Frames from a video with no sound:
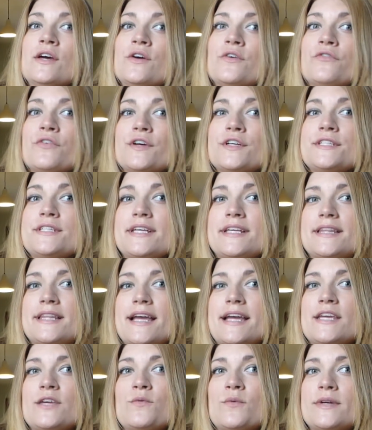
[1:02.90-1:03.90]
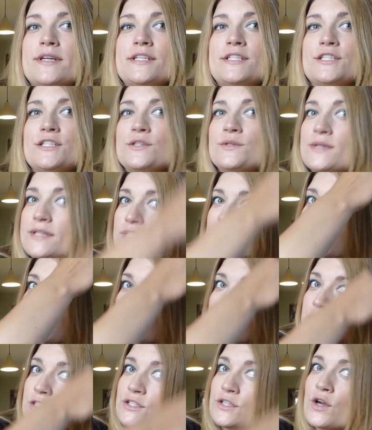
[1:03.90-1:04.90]
First thing that you want to do is
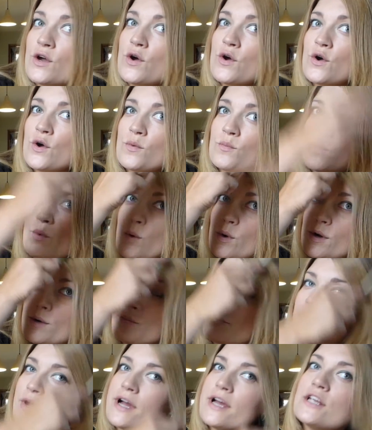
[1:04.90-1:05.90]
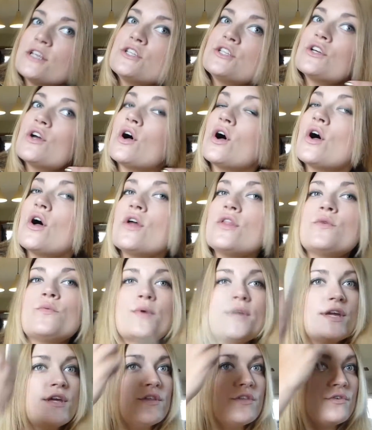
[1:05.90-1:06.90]
just comb or brush all the
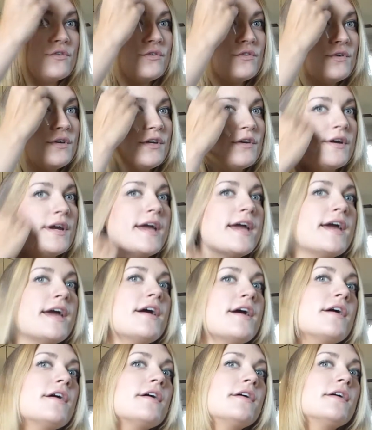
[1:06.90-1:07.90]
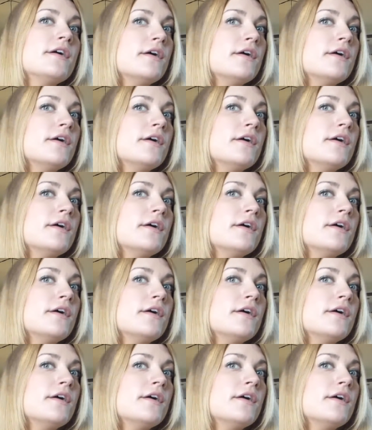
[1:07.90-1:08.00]
way through your hair.